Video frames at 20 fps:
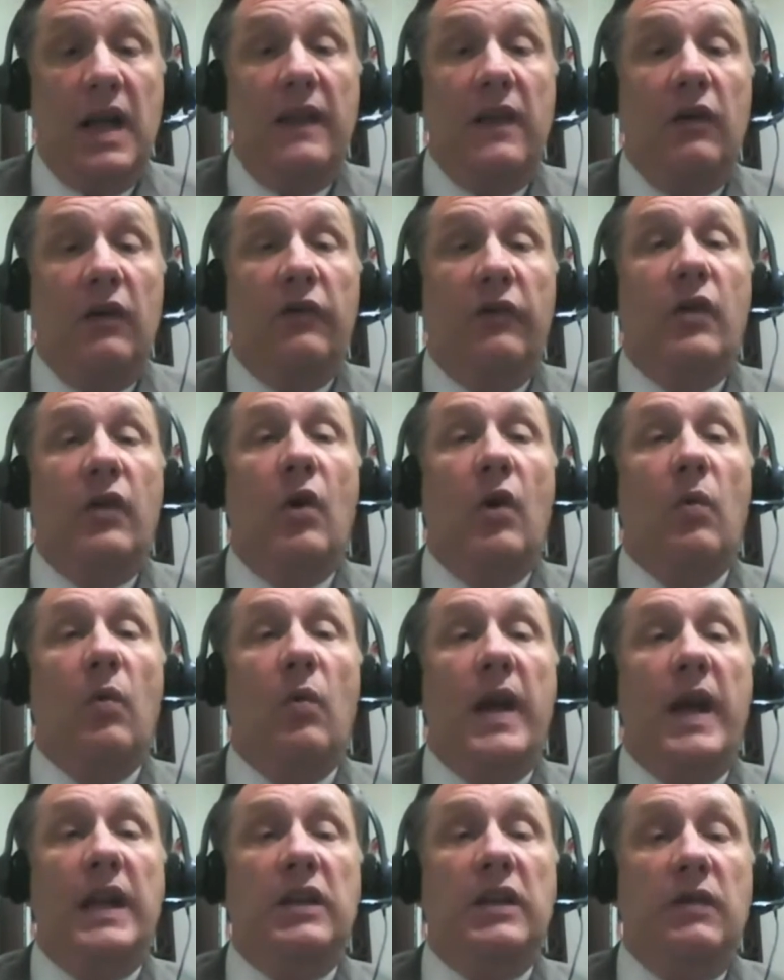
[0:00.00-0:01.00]
There's no
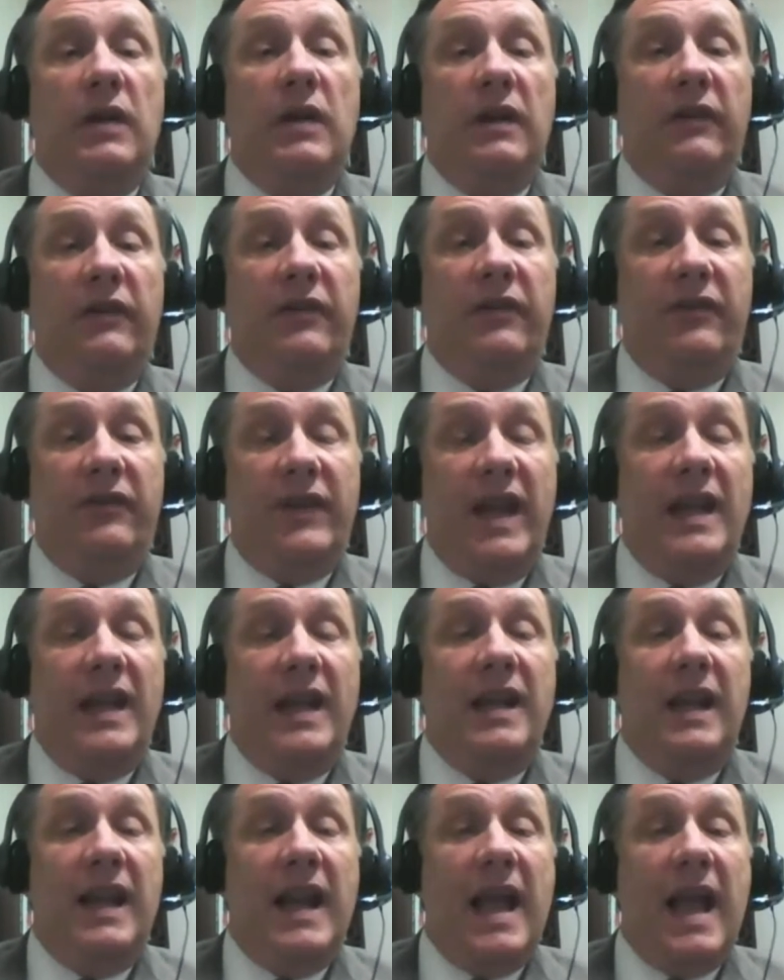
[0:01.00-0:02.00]
way you can sustain
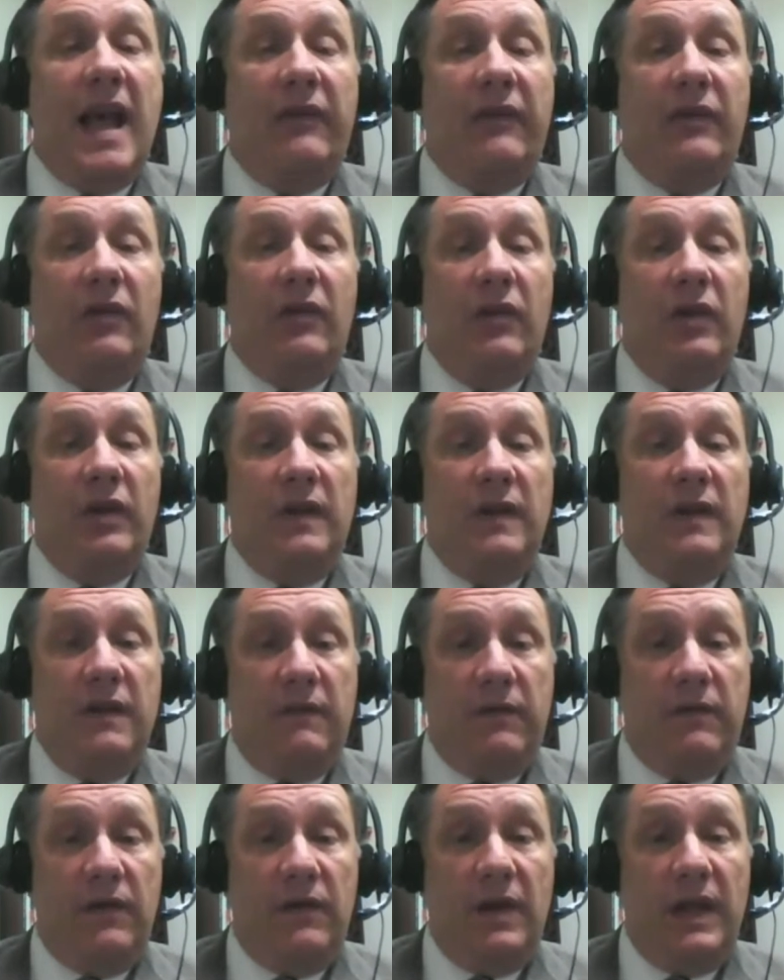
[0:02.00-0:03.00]
it. It has to look
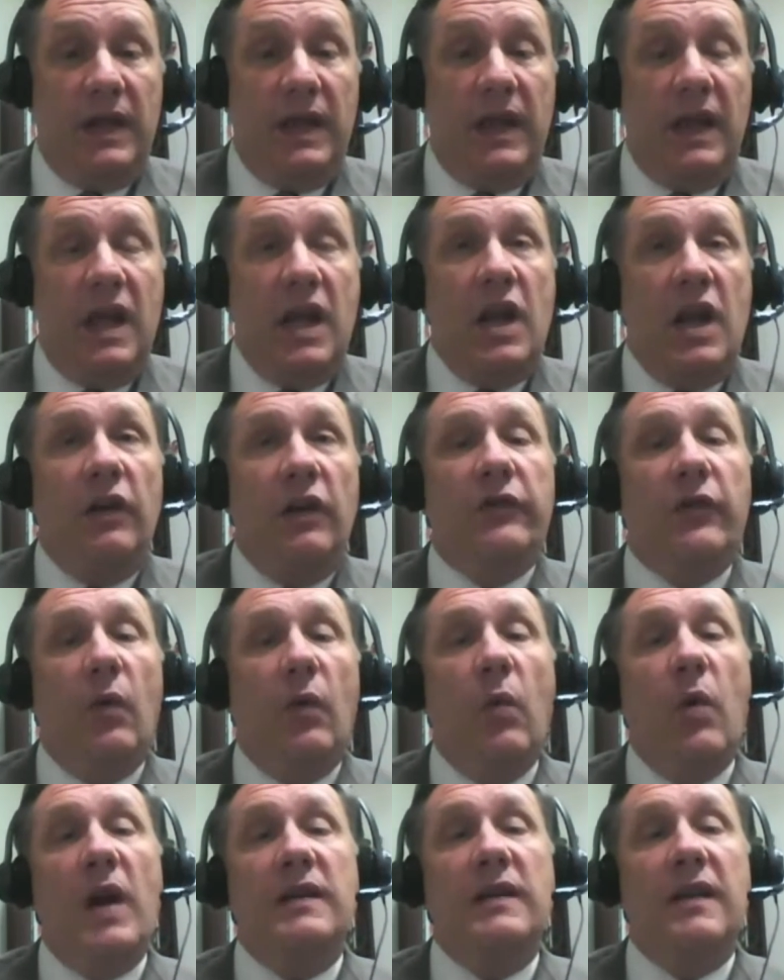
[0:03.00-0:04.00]
differently. So
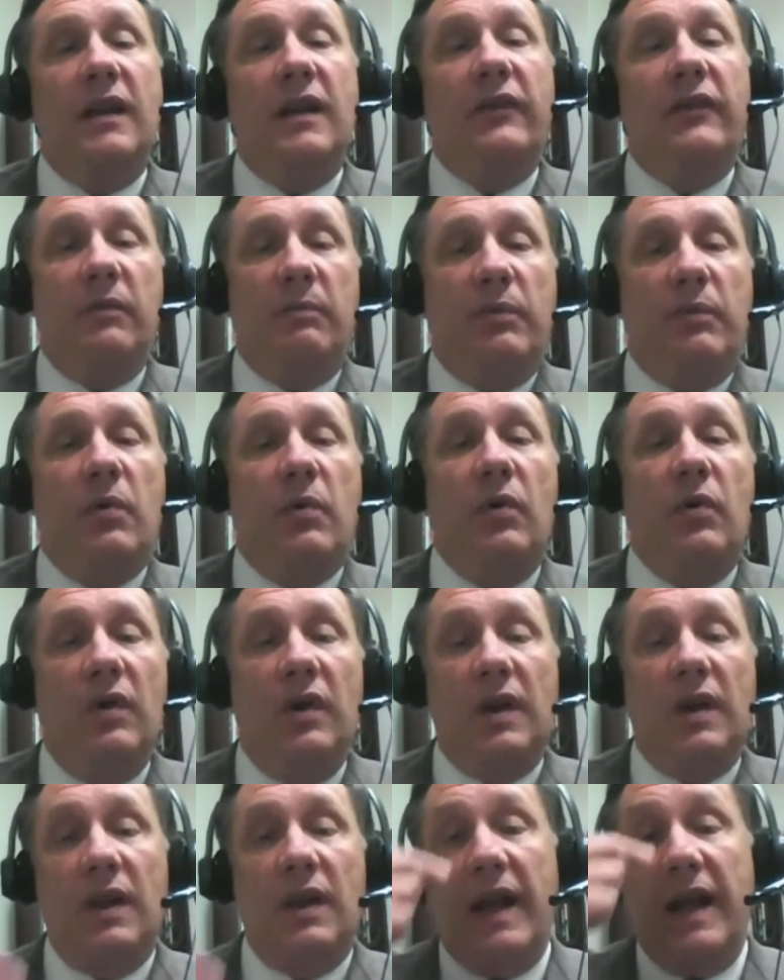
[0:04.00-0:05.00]
what does support
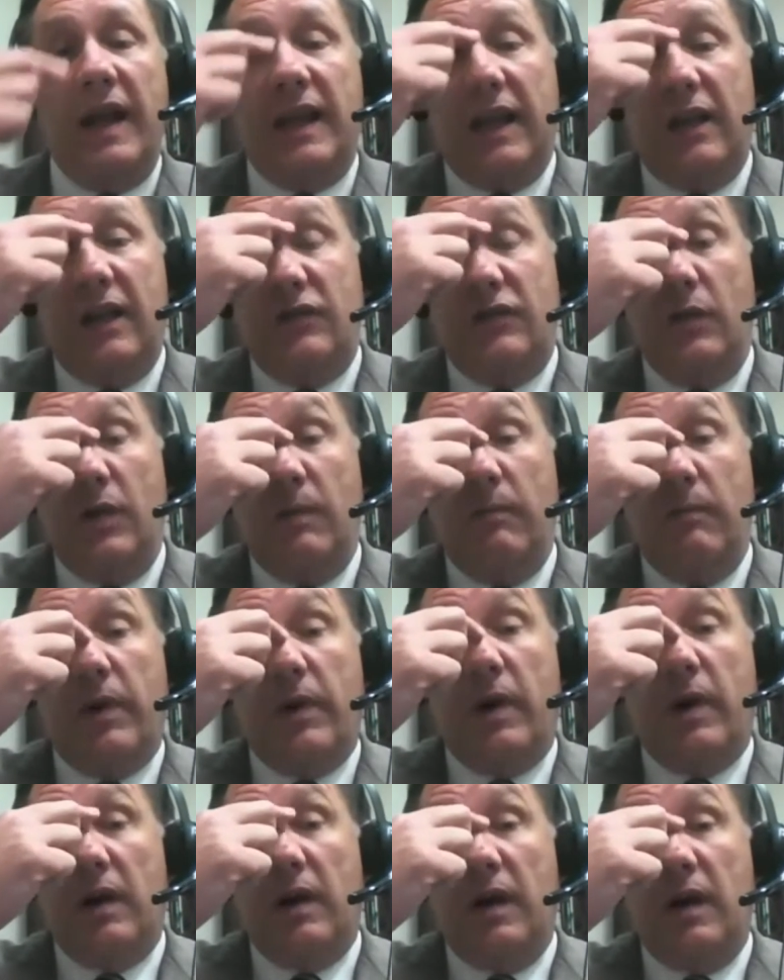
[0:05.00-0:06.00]
look like as you
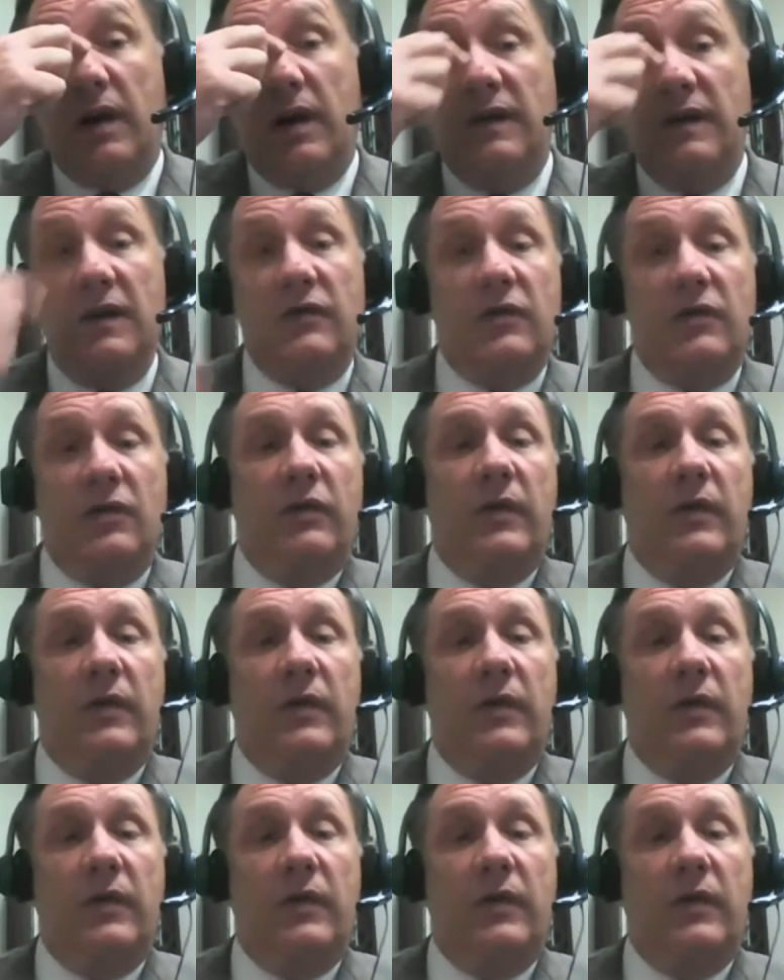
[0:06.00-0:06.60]
embark on a digital